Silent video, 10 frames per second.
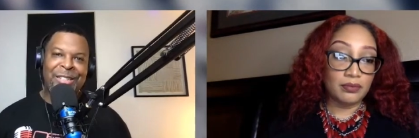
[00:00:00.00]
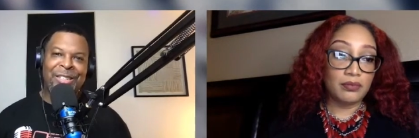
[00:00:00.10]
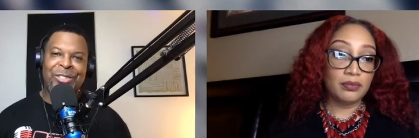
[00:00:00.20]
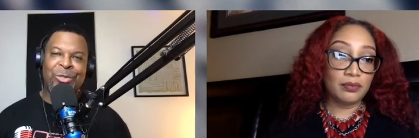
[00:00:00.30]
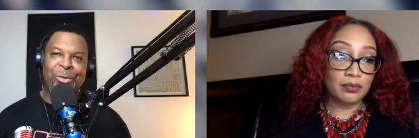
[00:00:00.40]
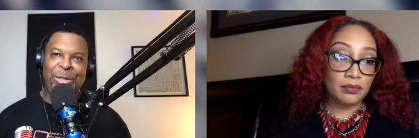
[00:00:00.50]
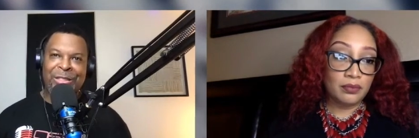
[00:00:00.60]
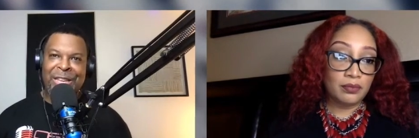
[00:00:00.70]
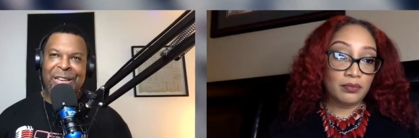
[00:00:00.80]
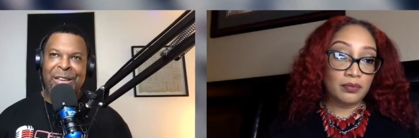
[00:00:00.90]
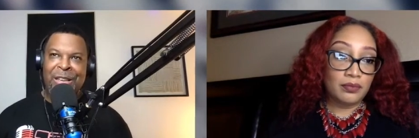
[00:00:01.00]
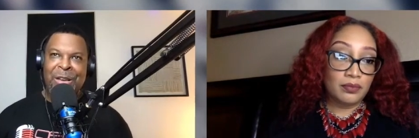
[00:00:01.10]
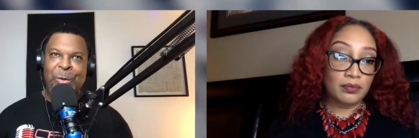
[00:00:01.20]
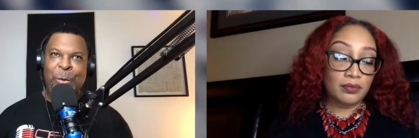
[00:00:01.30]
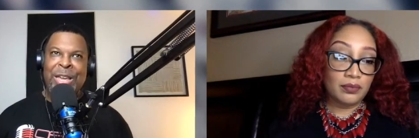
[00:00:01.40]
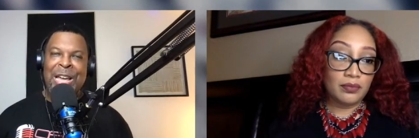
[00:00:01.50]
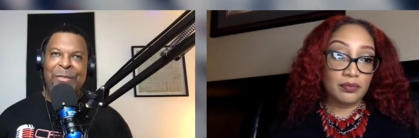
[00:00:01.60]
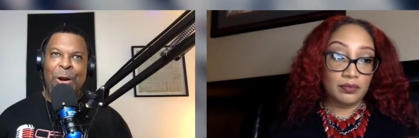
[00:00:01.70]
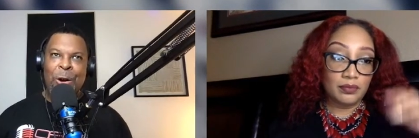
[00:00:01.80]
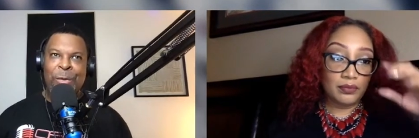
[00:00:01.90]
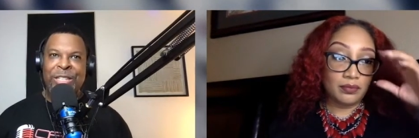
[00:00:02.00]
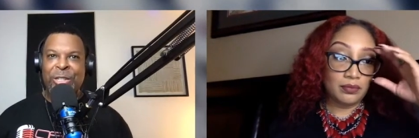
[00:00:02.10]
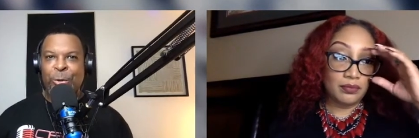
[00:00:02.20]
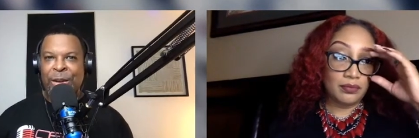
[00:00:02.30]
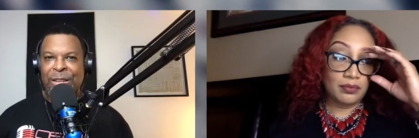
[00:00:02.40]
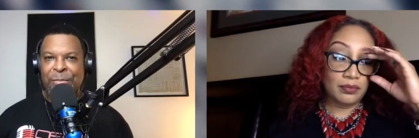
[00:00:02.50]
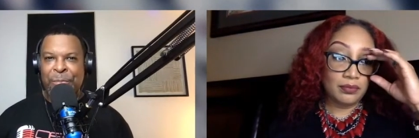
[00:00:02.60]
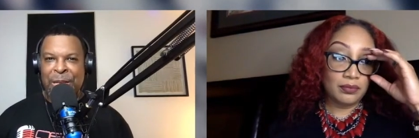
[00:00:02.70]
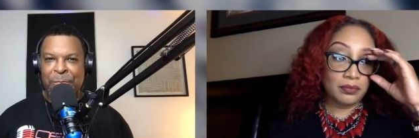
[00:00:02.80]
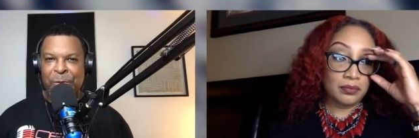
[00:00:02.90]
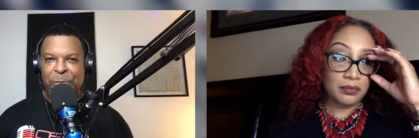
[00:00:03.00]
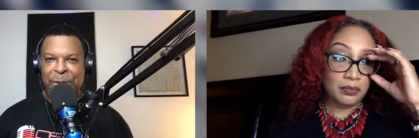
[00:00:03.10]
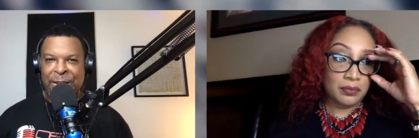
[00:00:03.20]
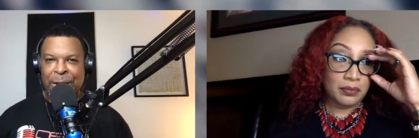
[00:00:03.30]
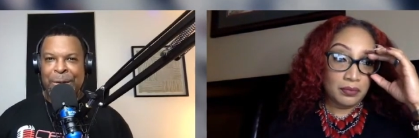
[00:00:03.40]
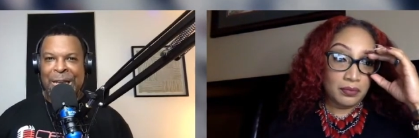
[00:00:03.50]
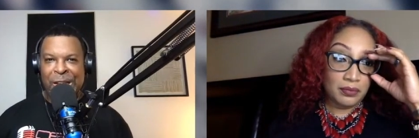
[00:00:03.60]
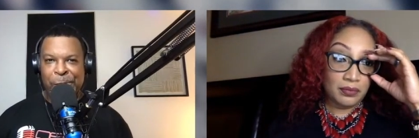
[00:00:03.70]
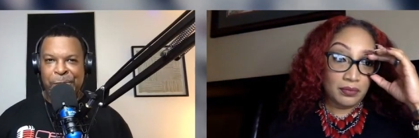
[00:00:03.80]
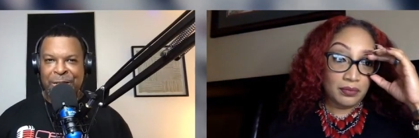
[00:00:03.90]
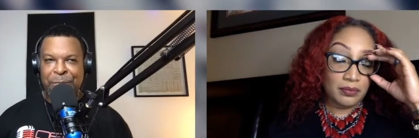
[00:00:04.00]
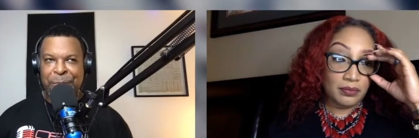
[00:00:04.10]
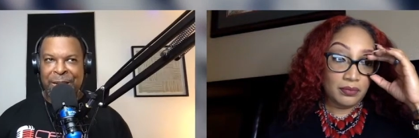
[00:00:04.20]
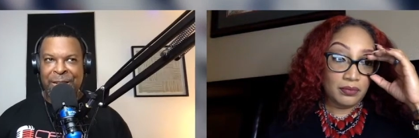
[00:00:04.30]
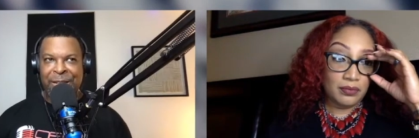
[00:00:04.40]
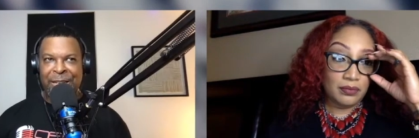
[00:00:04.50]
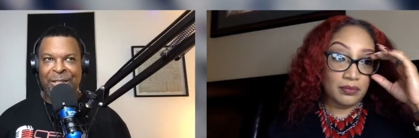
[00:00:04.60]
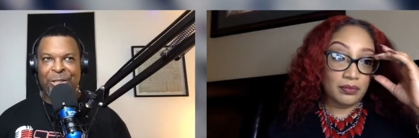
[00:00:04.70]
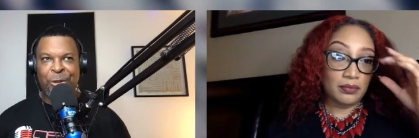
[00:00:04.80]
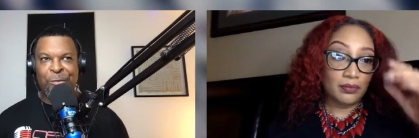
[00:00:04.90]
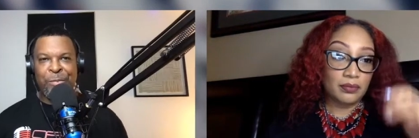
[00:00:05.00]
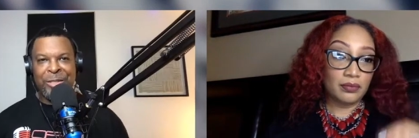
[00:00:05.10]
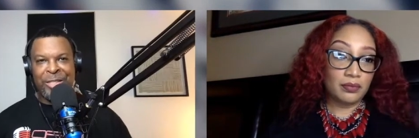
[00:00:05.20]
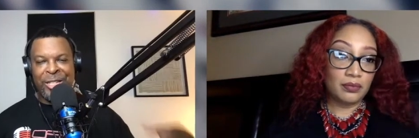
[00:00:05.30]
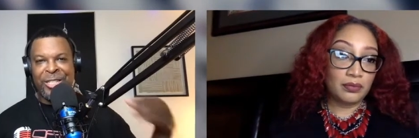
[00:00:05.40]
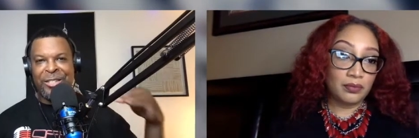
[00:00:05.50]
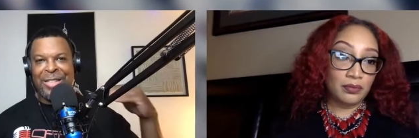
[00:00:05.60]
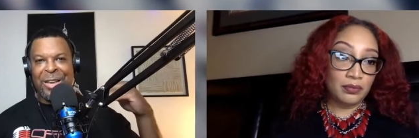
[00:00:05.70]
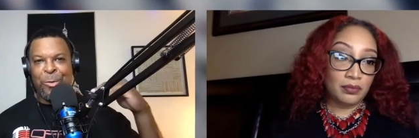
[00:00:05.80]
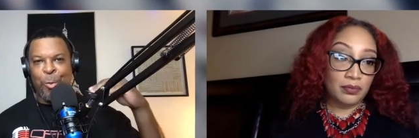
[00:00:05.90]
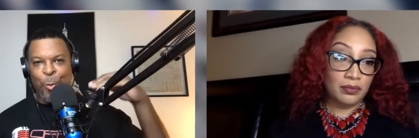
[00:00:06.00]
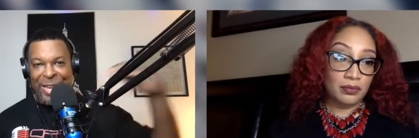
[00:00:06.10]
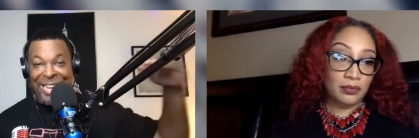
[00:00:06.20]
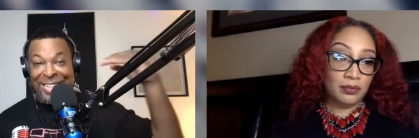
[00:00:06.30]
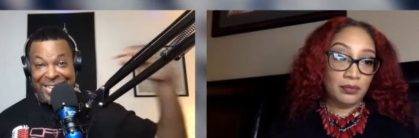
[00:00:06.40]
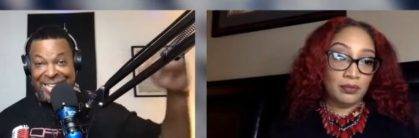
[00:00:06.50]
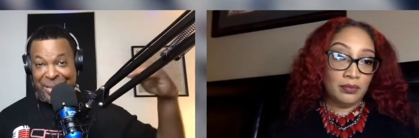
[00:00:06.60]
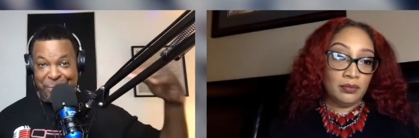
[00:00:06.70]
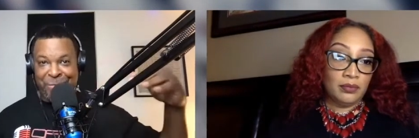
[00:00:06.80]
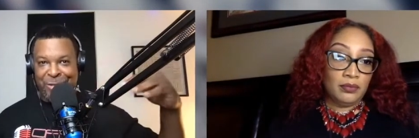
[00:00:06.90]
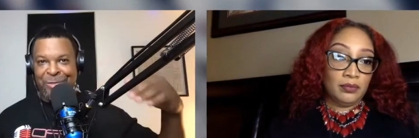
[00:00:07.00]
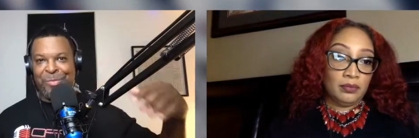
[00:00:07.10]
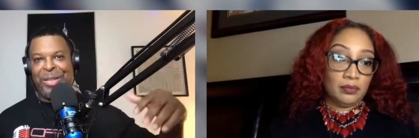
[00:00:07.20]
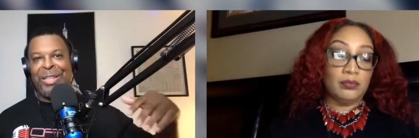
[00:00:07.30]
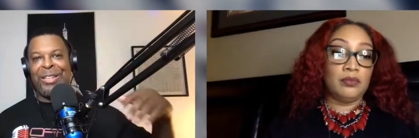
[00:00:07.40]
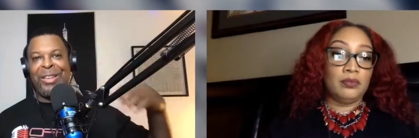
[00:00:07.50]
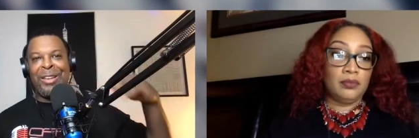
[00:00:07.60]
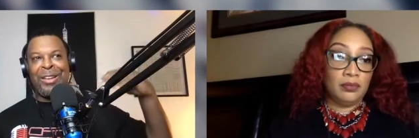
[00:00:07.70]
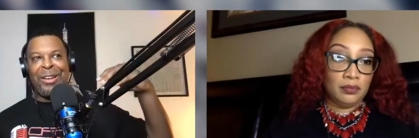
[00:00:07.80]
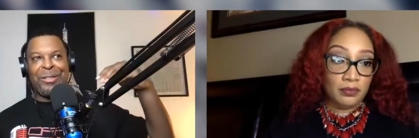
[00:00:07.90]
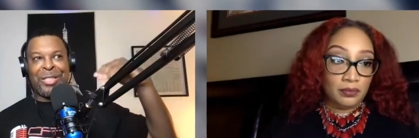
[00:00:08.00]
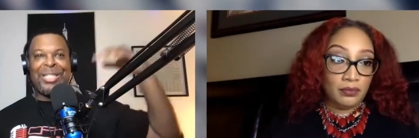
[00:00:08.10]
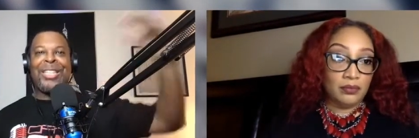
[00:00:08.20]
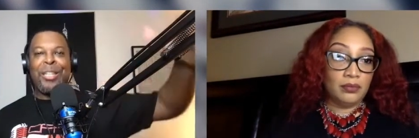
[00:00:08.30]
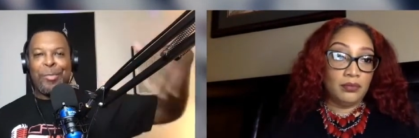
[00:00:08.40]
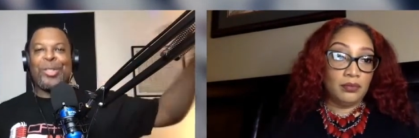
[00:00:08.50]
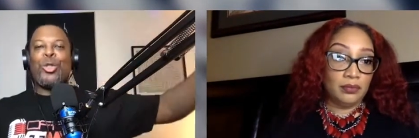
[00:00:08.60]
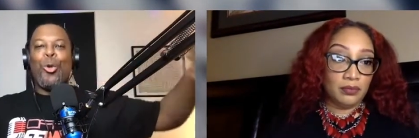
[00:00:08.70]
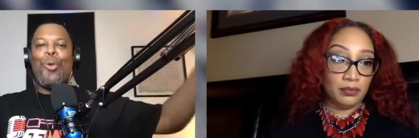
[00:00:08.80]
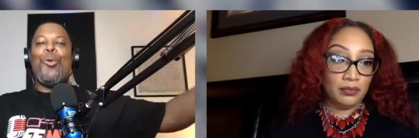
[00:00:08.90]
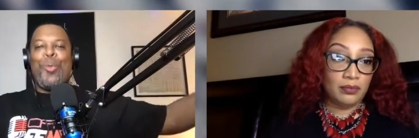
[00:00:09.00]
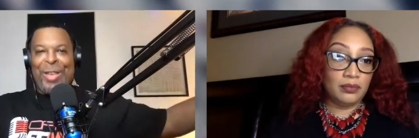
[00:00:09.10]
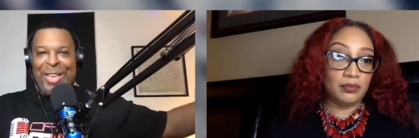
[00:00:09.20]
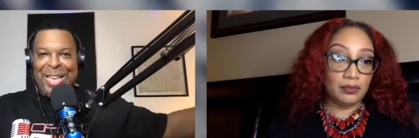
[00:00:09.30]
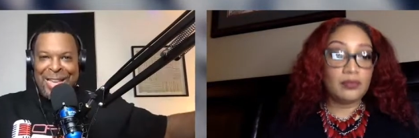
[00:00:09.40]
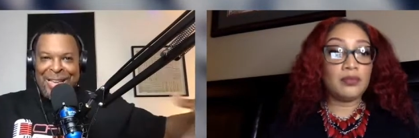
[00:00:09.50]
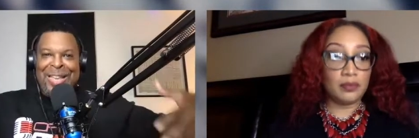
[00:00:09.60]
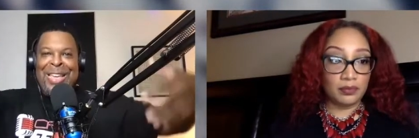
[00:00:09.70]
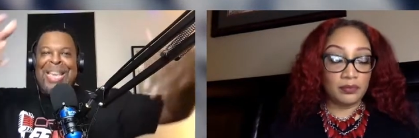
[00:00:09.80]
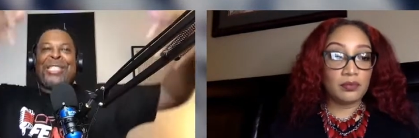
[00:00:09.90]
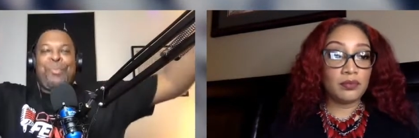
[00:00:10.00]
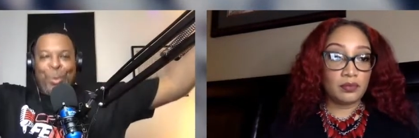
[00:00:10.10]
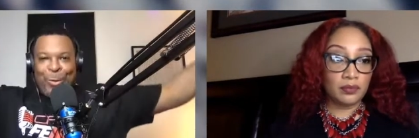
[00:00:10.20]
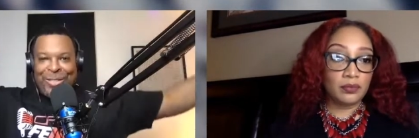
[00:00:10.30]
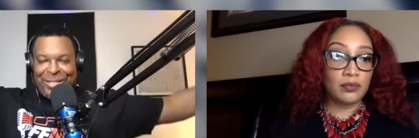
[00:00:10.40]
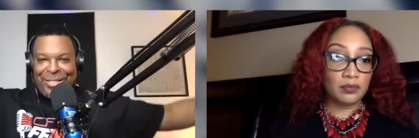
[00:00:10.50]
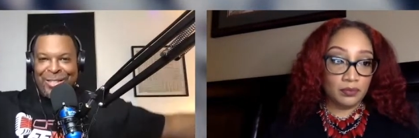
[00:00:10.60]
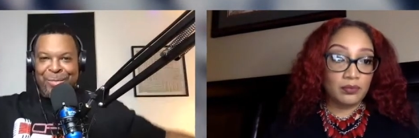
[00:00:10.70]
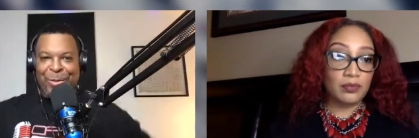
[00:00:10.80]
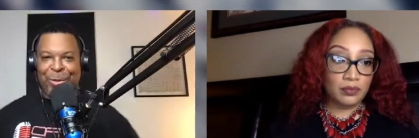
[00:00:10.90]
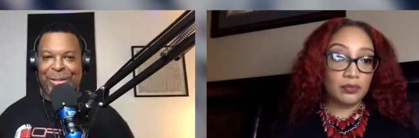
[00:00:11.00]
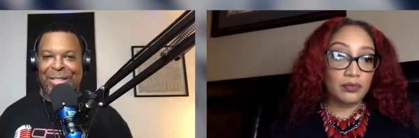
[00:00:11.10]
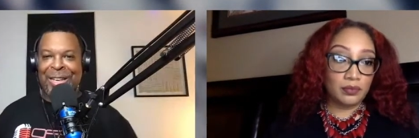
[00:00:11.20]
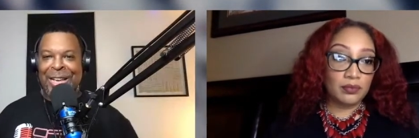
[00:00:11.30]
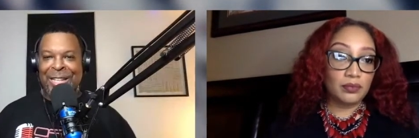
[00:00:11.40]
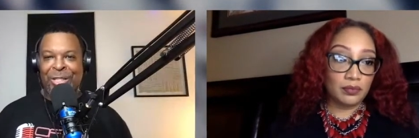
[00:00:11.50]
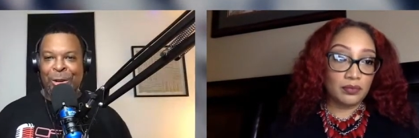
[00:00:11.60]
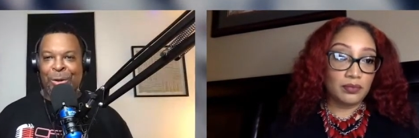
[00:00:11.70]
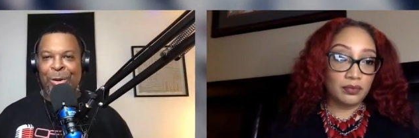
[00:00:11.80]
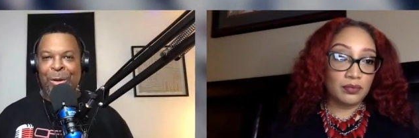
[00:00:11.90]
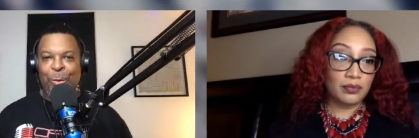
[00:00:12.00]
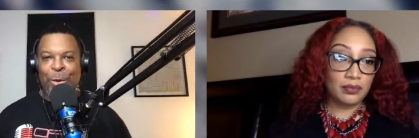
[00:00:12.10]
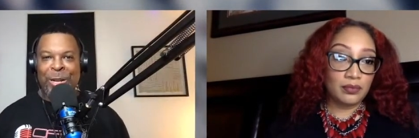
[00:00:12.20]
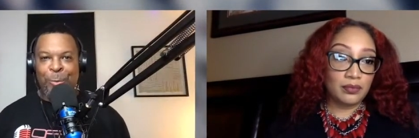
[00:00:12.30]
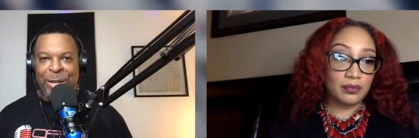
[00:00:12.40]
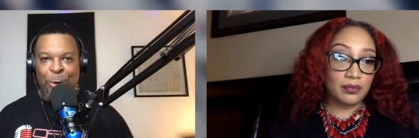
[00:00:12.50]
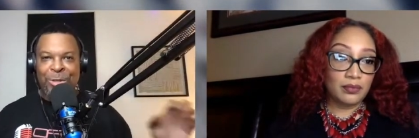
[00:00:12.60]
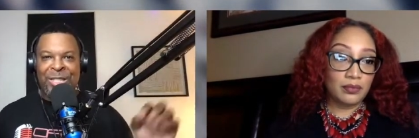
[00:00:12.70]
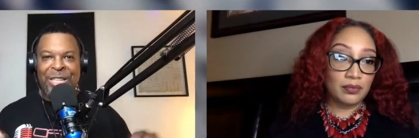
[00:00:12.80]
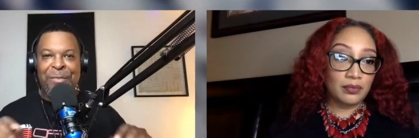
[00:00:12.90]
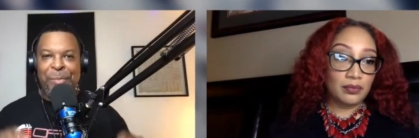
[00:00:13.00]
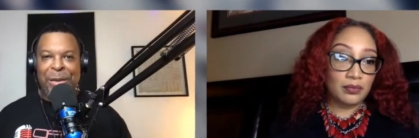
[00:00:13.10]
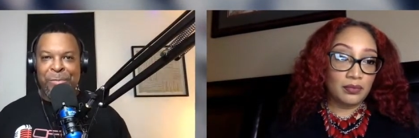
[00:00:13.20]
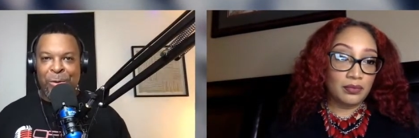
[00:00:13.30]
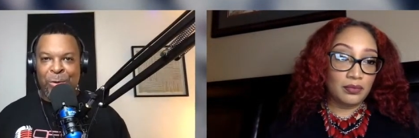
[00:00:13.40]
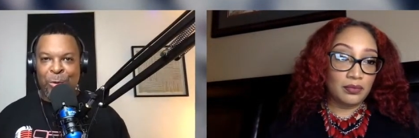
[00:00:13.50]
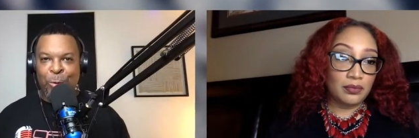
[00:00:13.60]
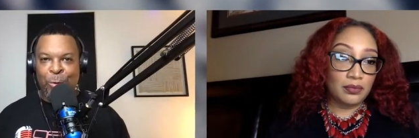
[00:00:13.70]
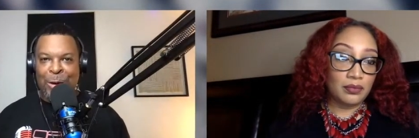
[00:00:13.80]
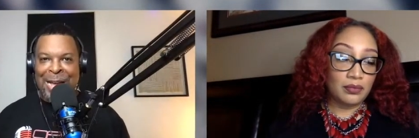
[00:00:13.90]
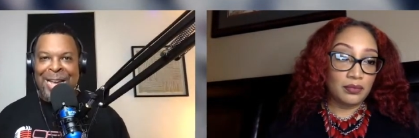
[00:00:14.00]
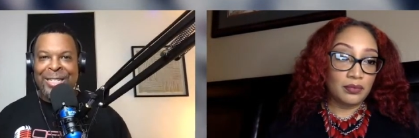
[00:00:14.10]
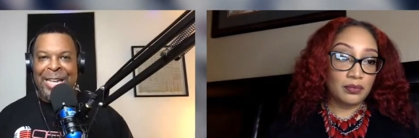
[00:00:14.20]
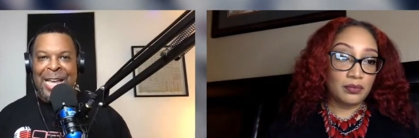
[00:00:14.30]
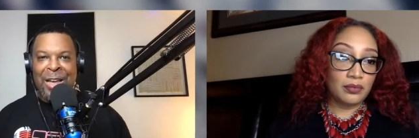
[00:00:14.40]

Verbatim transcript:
Speaker 1: mm-hmm. is we think we have always equated people being able to help us being in a certain position that we deem to be mm-hmm. a celebratory exploits of some sorts. And so we we don't see people who actually